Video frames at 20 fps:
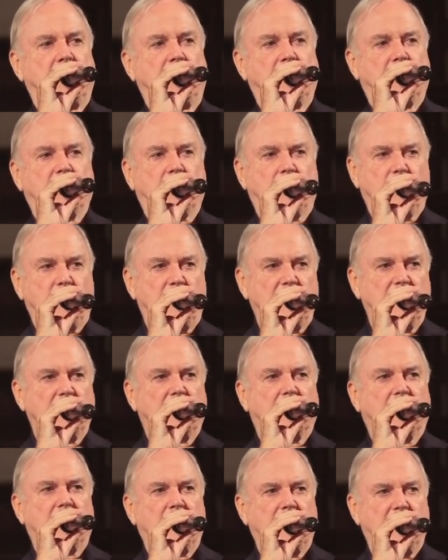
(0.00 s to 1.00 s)
is
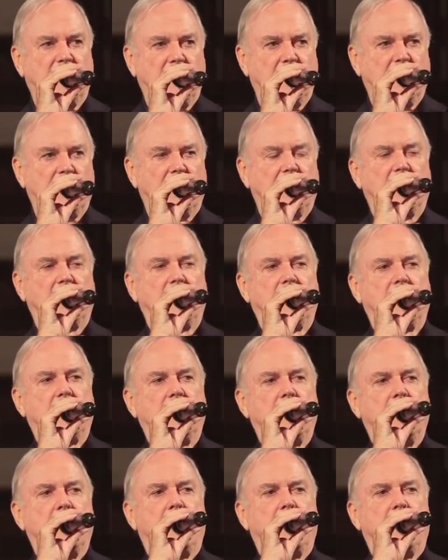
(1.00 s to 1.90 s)
quite clearly